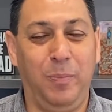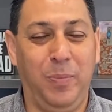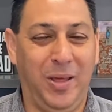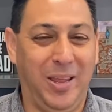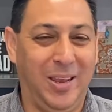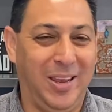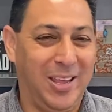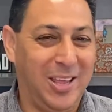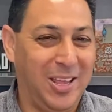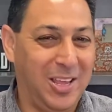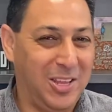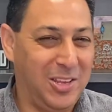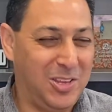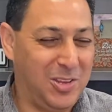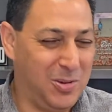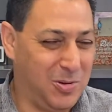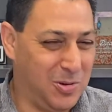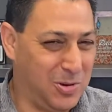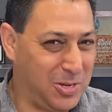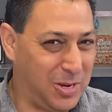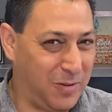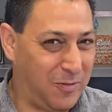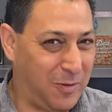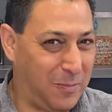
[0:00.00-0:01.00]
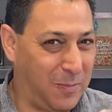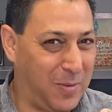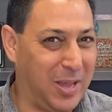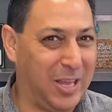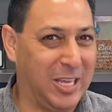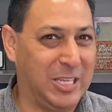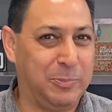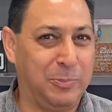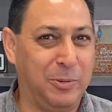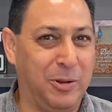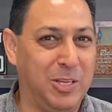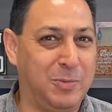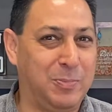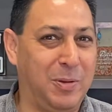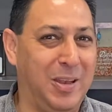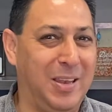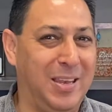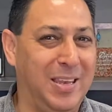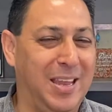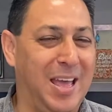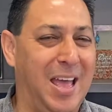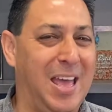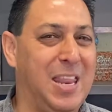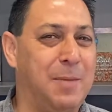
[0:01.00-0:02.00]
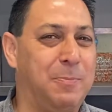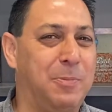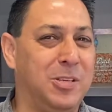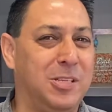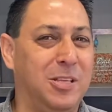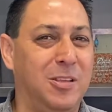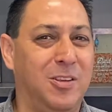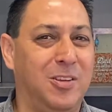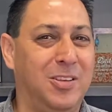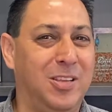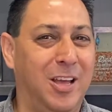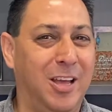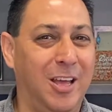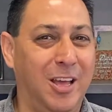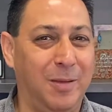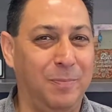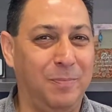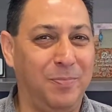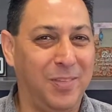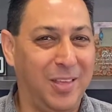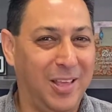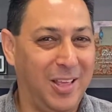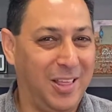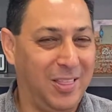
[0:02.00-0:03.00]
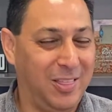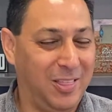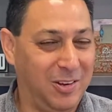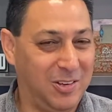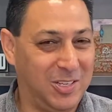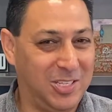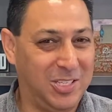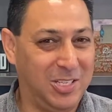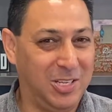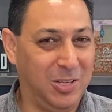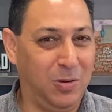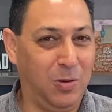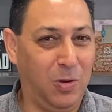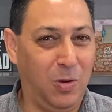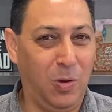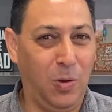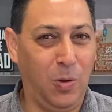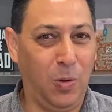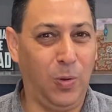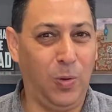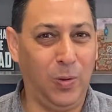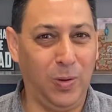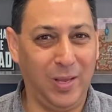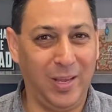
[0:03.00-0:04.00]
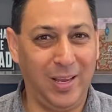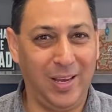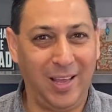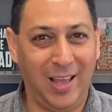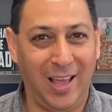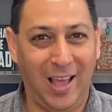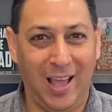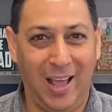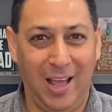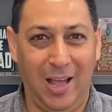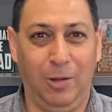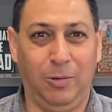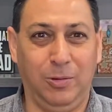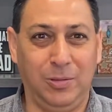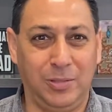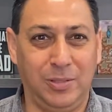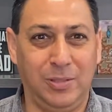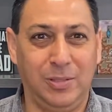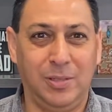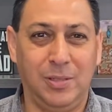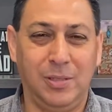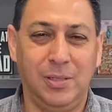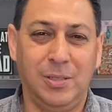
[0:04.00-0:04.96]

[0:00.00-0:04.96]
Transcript: But usually, from my experience, about 90% of the time, they're still holding out.